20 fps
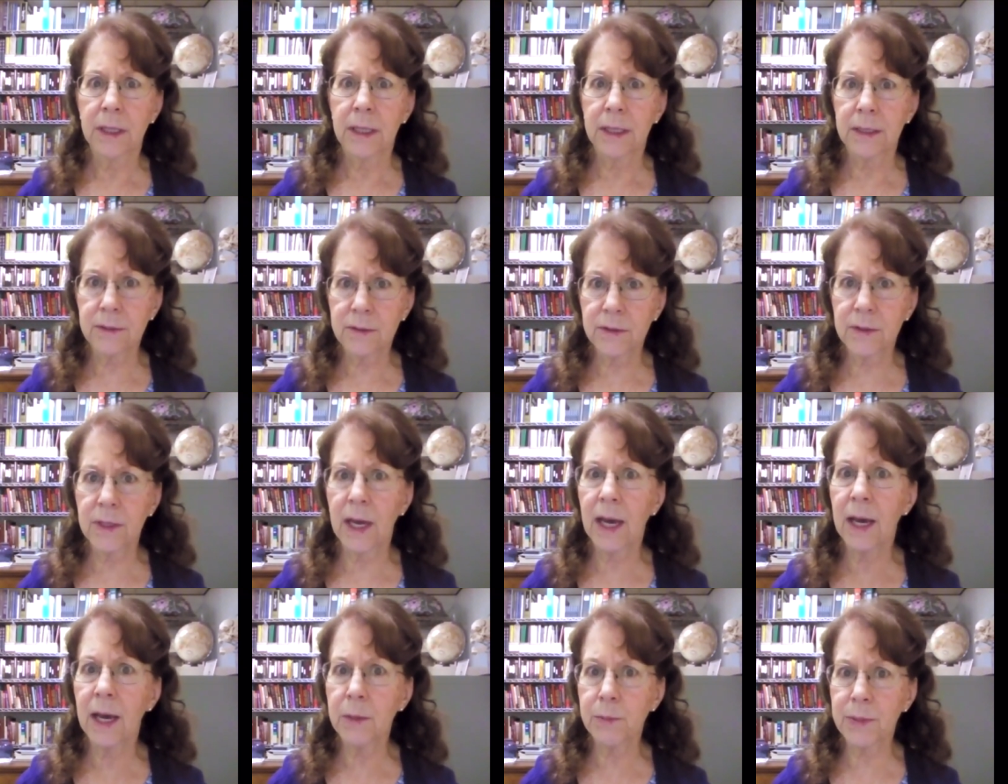It's to
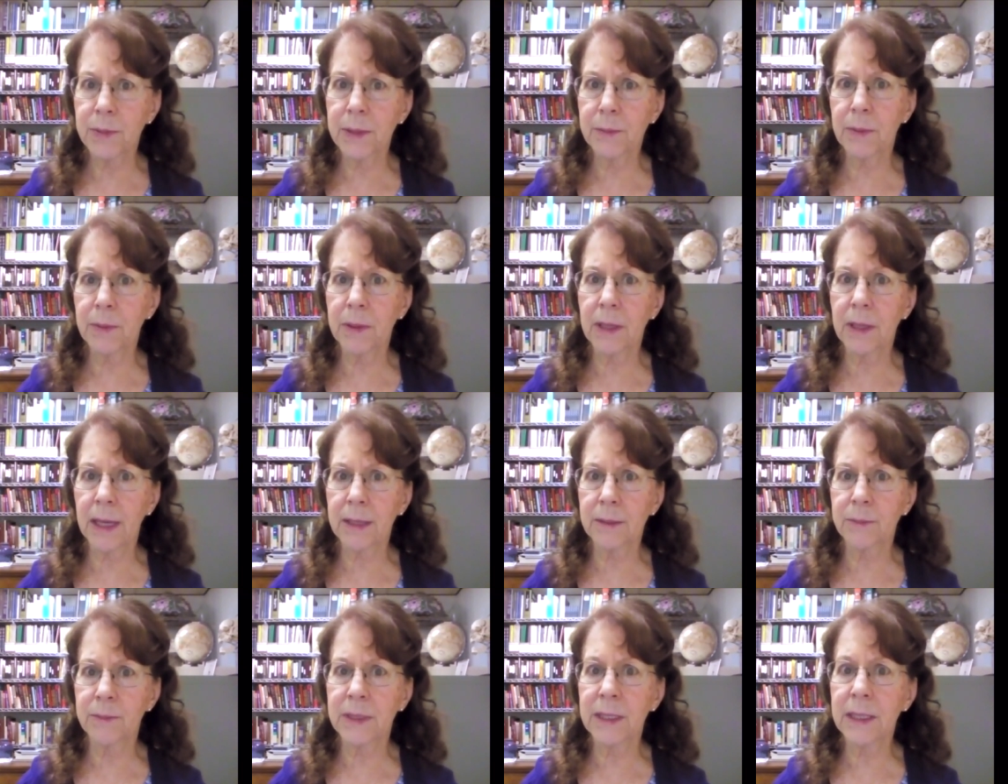help people
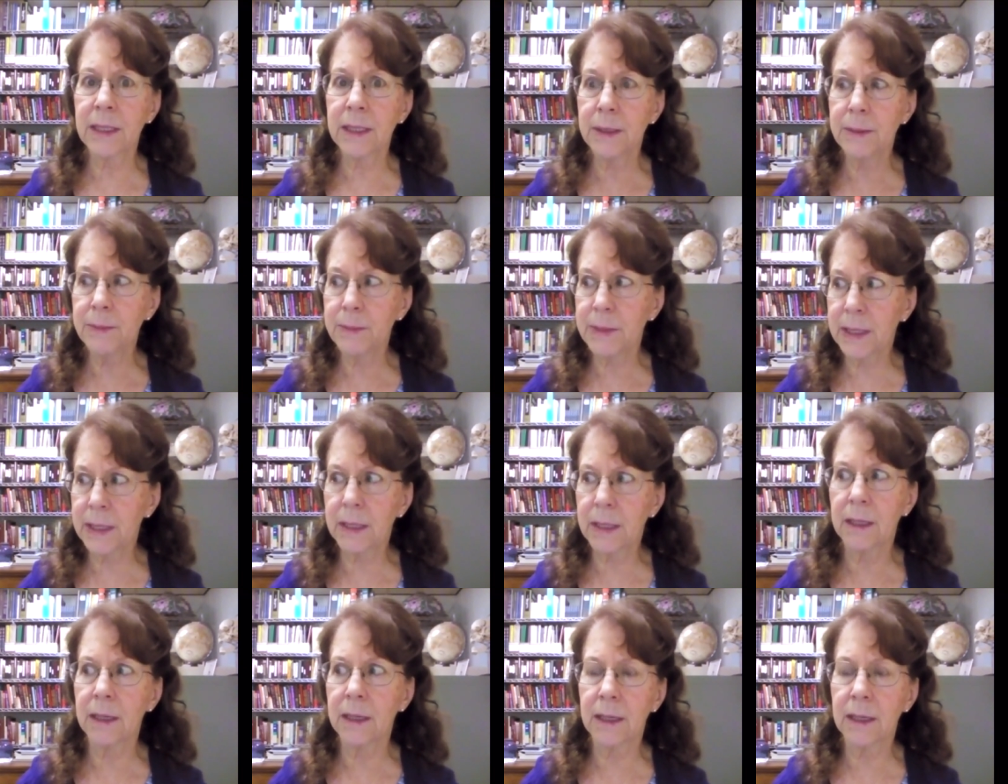like me
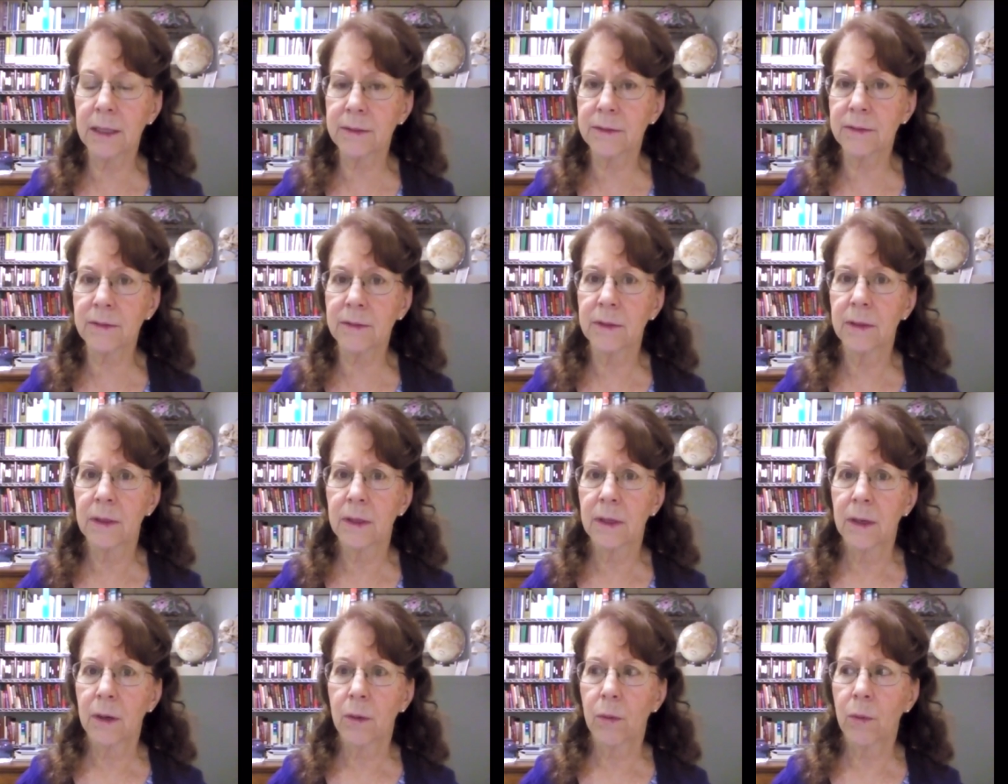because
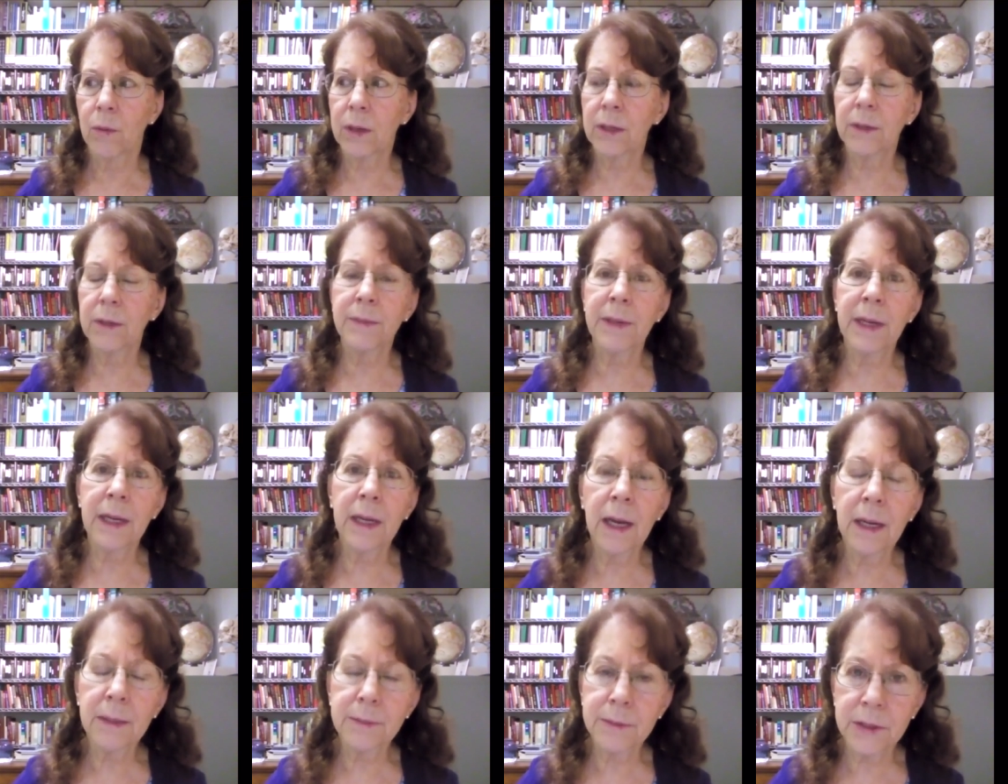what are my
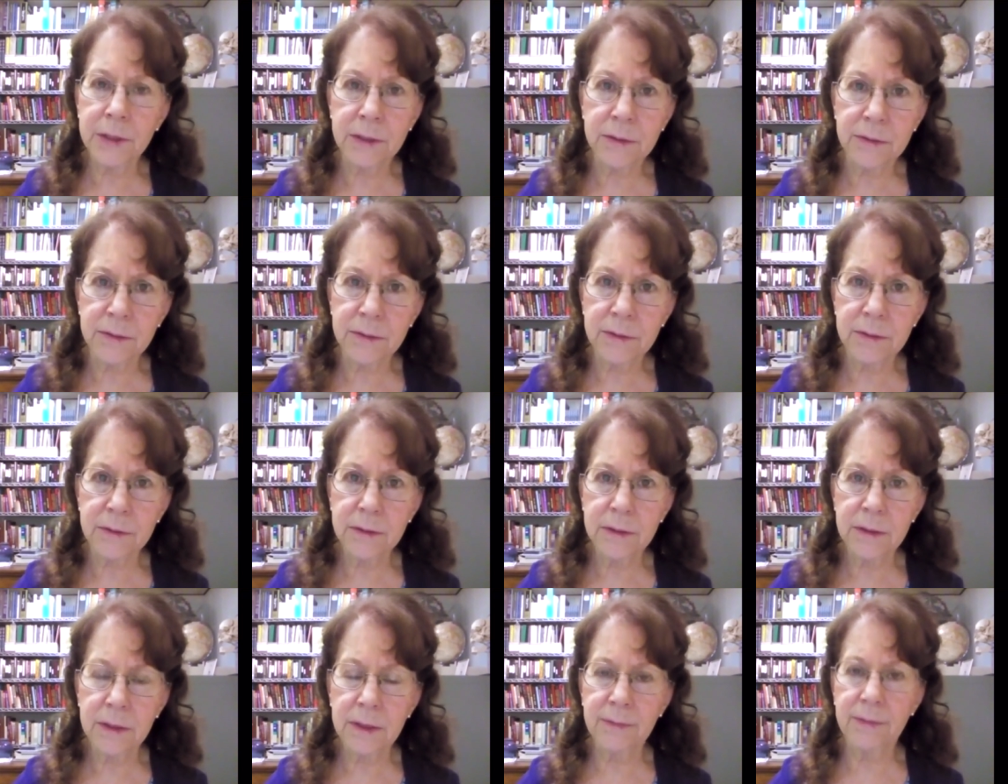options?
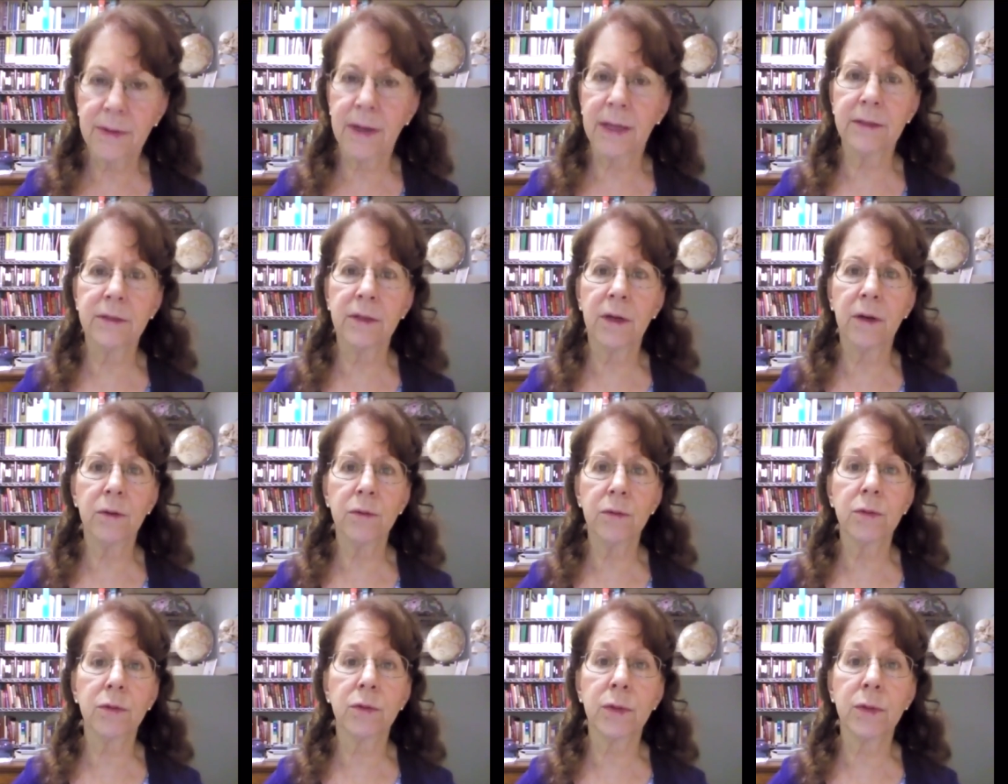If I
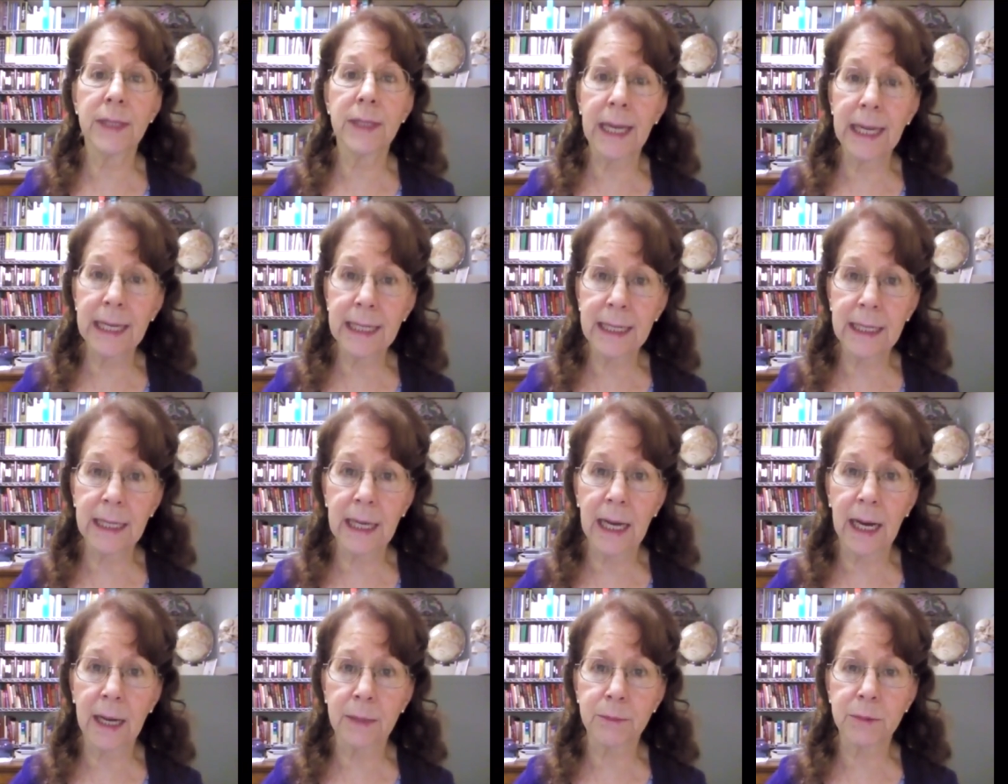don't create
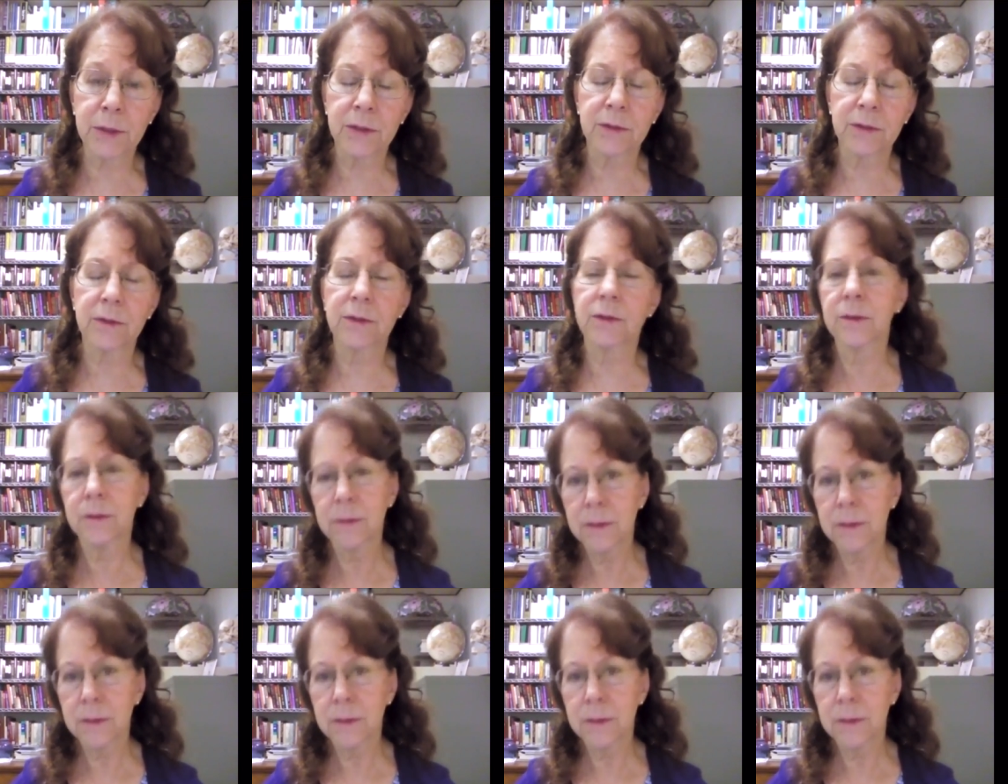any options,